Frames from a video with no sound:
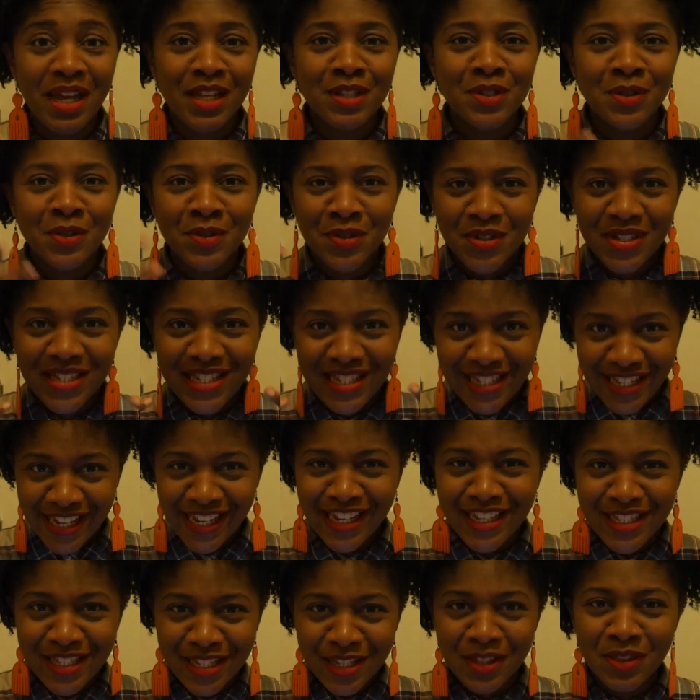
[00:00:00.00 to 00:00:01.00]
And so to
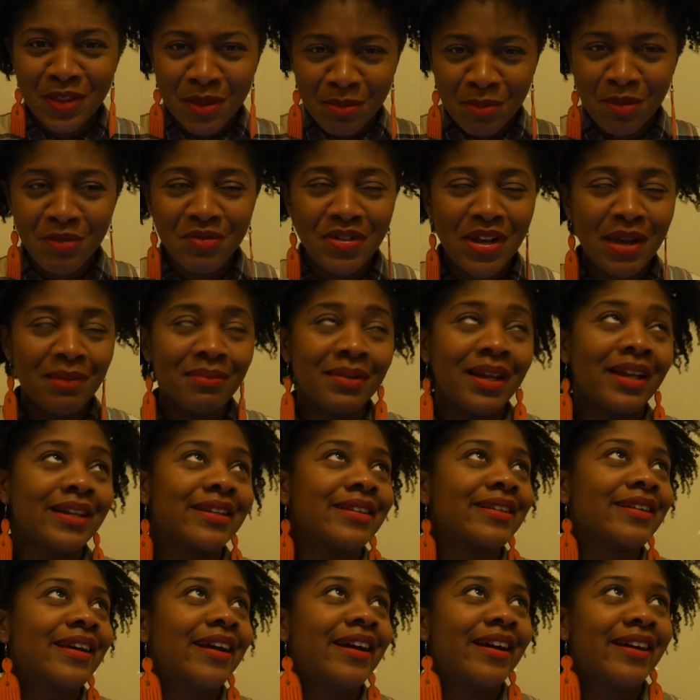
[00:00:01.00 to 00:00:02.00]
see it in the movie, I'm
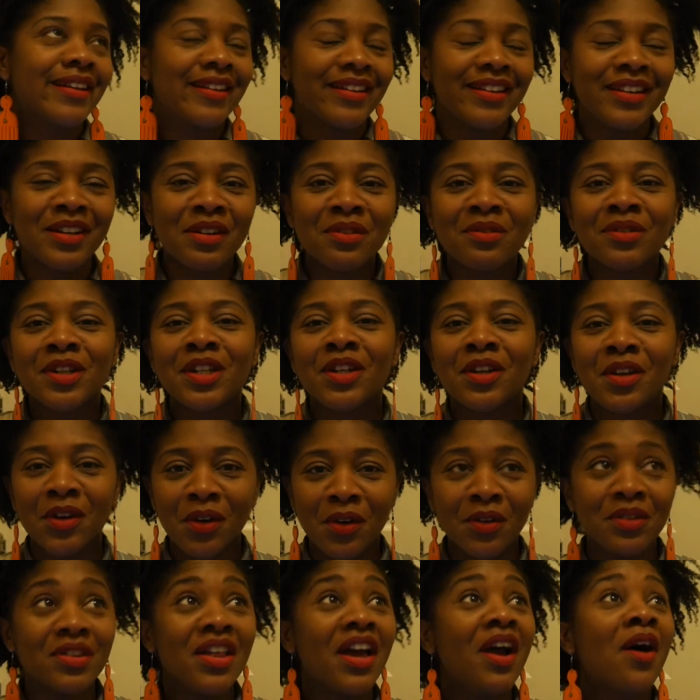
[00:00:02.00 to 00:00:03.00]
like, yeah, here we
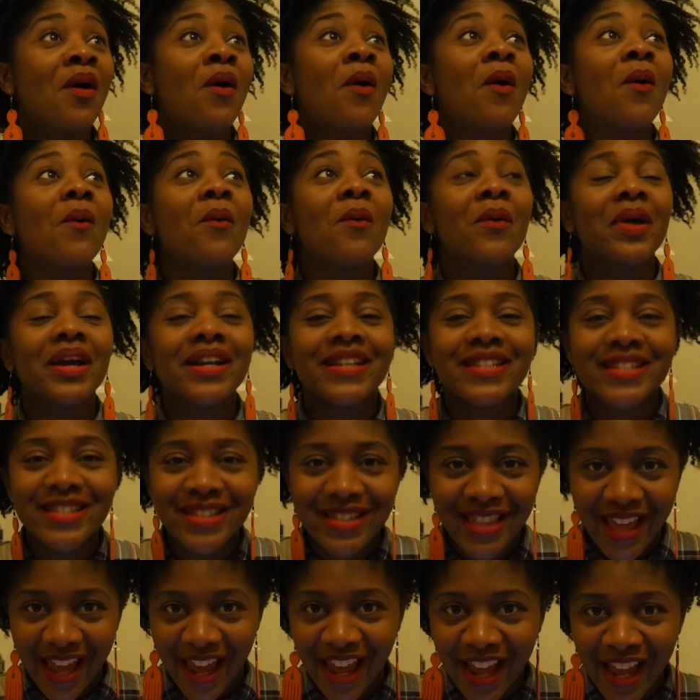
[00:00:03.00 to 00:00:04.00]
go. They're
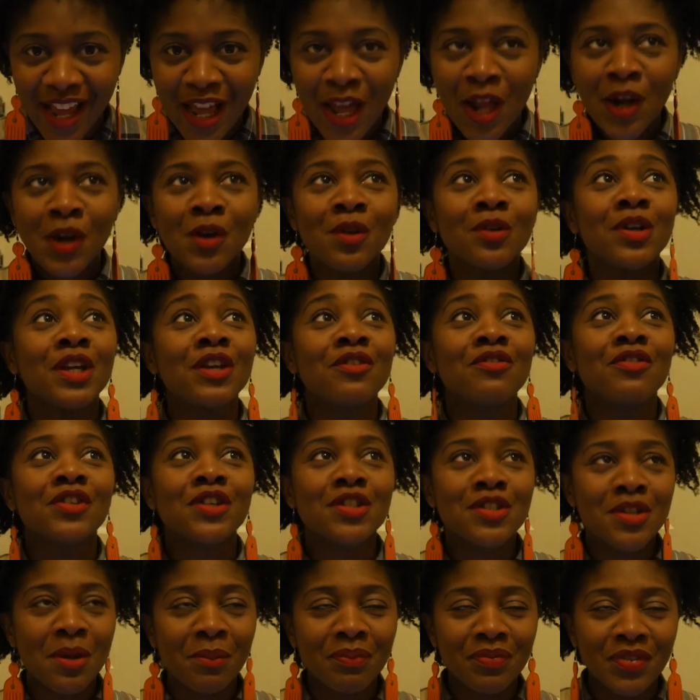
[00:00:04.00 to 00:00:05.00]
always there looking
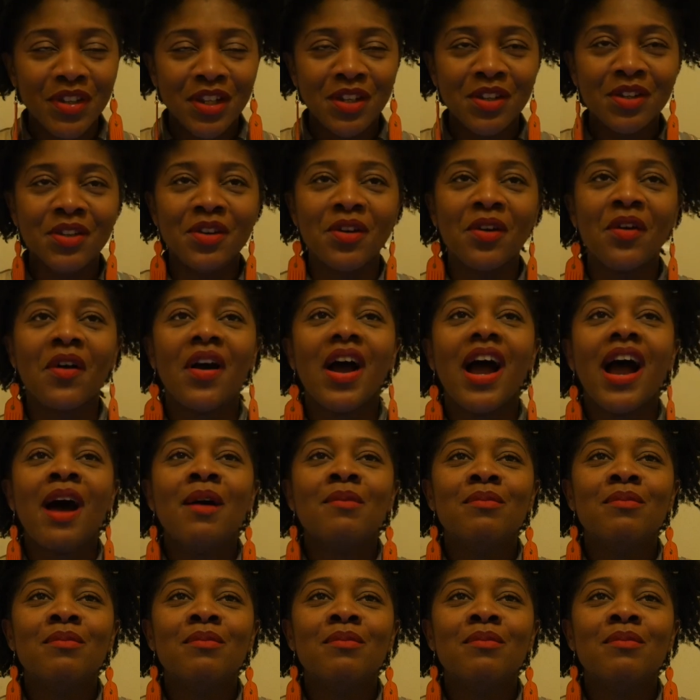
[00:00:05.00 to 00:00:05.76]
for something, you know.